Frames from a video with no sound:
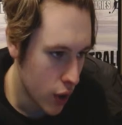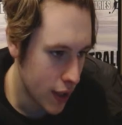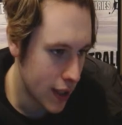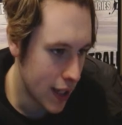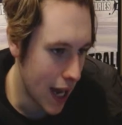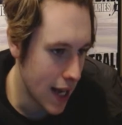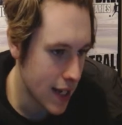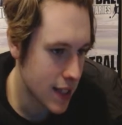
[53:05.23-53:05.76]

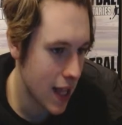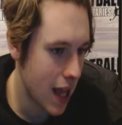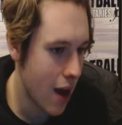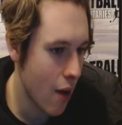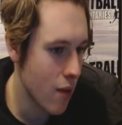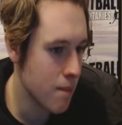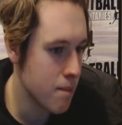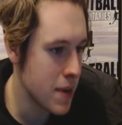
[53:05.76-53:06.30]
Gets there
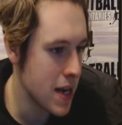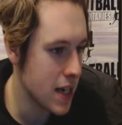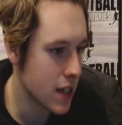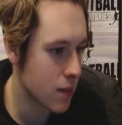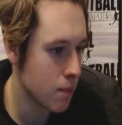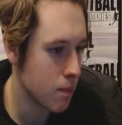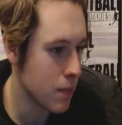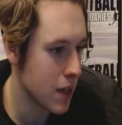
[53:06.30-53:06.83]
and beats
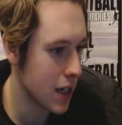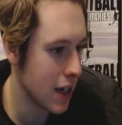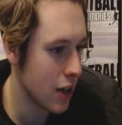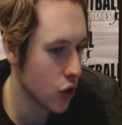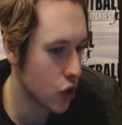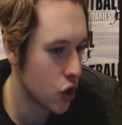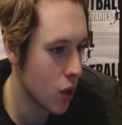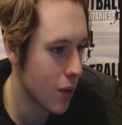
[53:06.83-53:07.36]

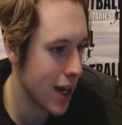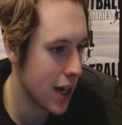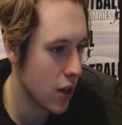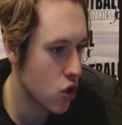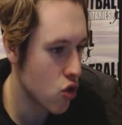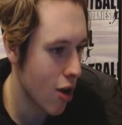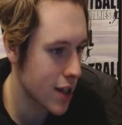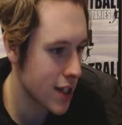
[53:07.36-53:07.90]
McNeil to it. He
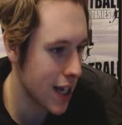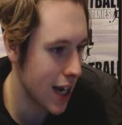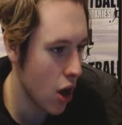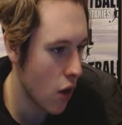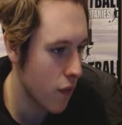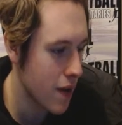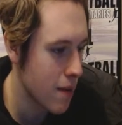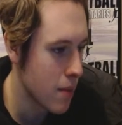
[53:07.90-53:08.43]
tried to get it
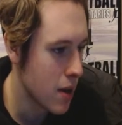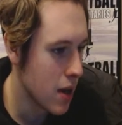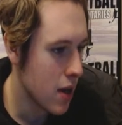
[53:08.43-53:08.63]
off him.